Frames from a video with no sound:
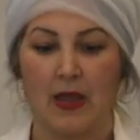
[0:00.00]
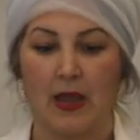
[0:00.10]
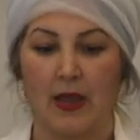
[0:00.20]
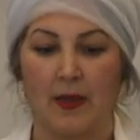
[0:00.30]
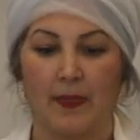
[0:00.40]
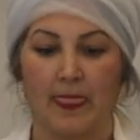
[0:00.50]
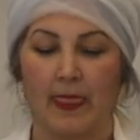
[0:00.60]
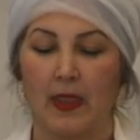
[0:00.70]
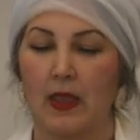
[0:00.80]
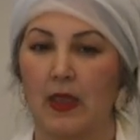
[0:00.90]
um,
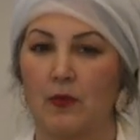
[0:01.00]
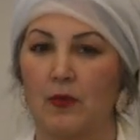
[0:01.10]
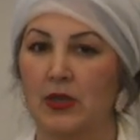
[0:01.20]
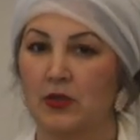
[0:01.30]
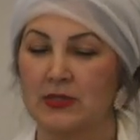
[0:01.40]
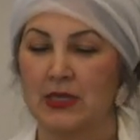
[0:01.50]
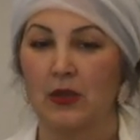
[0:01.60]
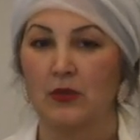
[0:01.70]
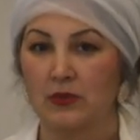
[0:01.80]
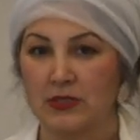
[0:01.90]
when you
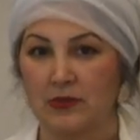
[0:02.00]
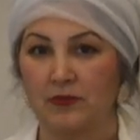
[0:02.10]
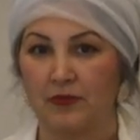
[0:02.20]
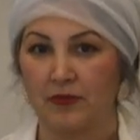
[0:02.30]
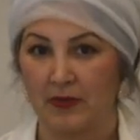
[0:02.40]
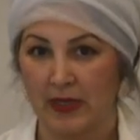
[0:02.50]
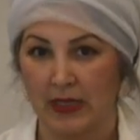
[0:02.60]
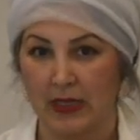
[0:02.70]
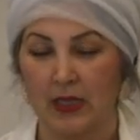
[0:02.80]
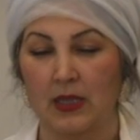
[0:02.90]
say
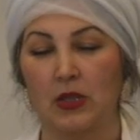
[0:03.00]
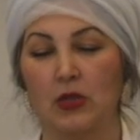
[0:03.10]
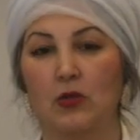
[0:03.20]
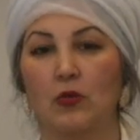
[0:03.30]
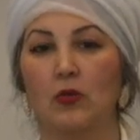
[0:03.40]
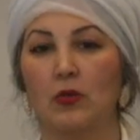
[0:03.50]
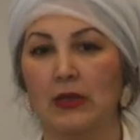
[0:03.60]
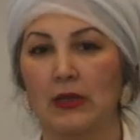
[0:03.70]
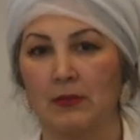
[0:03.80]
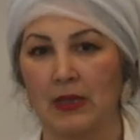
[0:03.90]
gluten-free, you
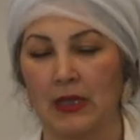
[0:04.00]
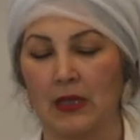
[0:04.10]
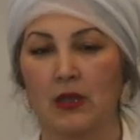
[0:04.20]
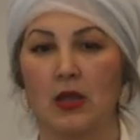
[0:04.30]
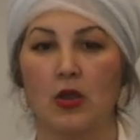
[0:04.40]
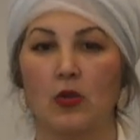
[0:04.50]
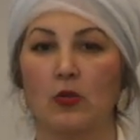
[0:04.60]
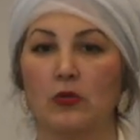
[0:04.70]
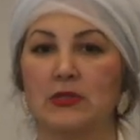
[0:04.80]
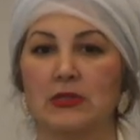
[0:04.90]
only mean
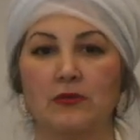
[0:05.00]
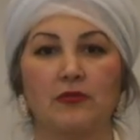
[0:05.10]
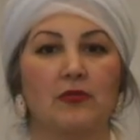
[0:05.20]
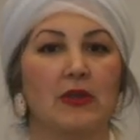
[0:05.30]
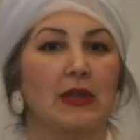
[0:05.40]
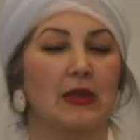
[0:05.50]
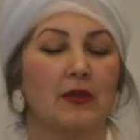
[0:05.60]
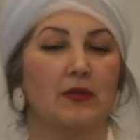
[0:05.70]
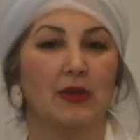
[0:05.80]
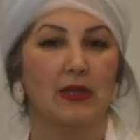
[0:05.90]
gluten-free
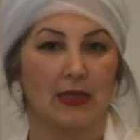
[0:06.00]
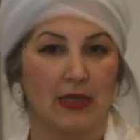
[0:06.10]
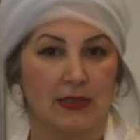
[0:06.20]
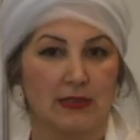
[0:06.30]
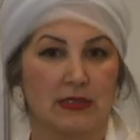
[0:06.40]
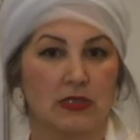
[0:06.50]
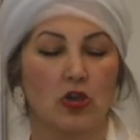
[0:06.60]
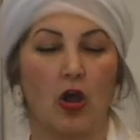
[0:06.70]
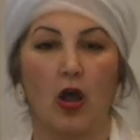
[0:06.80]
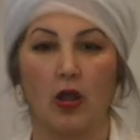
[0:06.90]
ingredients
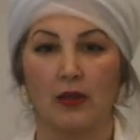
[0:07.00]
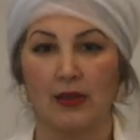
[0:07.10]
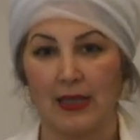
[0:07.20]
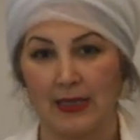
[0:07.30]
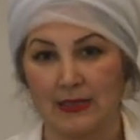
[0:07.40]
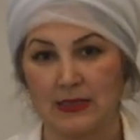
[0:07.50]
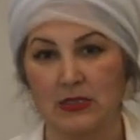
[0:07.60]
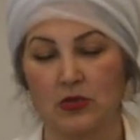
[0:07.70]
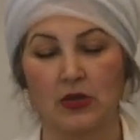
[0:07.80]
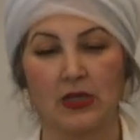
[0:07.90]

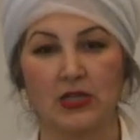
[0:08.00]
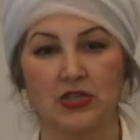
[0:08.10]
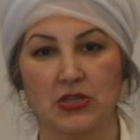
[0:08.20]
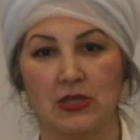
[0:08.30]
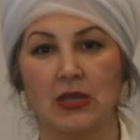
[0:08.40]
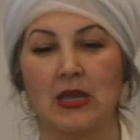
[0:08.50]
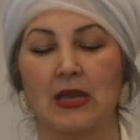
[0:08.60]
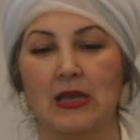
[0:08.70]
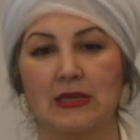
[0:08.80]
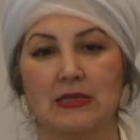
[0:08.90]
unless your kitchen
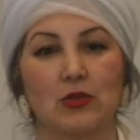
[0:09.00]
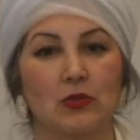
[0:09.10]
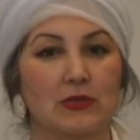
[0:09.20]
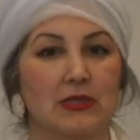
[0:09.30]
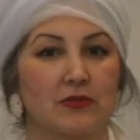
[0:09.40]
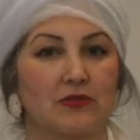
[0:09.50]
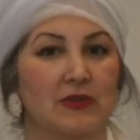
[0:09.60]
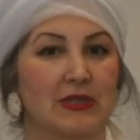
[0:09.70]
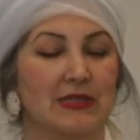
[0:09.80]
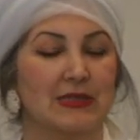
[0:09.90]
is
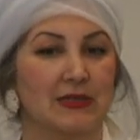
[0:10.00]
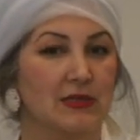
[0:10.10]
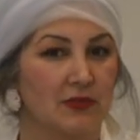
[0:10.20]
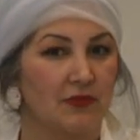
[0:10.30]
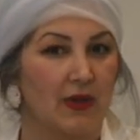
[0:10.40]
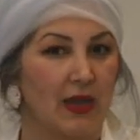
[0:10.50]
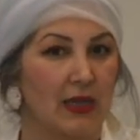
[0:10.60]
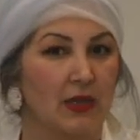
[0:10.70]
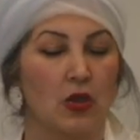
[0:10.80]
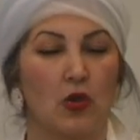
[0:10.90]
gluten-free
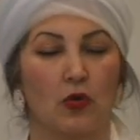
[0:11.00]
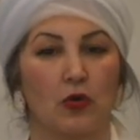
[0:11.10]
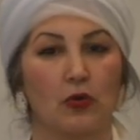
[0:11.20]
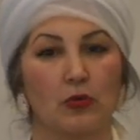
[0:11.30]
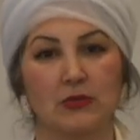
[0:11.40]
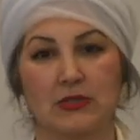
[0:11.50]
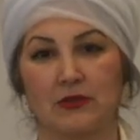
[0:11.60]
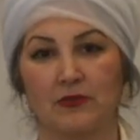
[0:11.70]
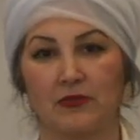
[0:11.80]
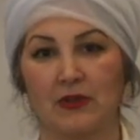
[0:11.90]
certified or
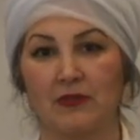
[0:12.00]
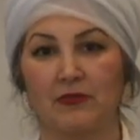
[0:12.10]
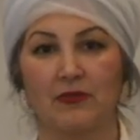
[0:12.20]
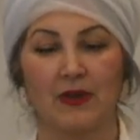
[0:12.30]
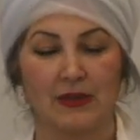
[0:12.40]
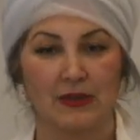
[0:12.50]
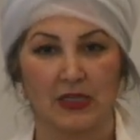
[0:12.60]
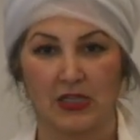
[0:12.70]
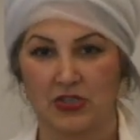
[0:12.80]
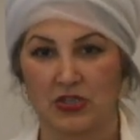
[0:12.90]
gluten-free
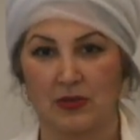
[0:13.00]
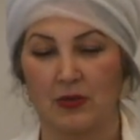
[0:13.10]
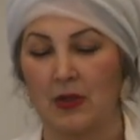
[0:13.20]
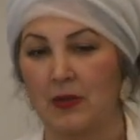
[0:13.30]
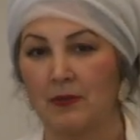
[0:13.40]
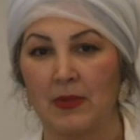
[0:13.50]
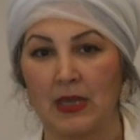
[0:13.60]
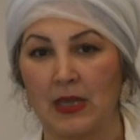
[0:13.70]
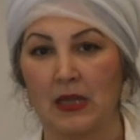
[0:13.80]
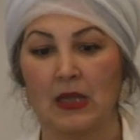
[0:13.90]
friendly kitchen,
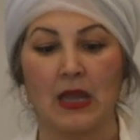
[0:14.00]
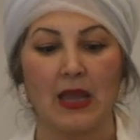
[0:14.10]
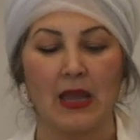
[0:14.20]
meaning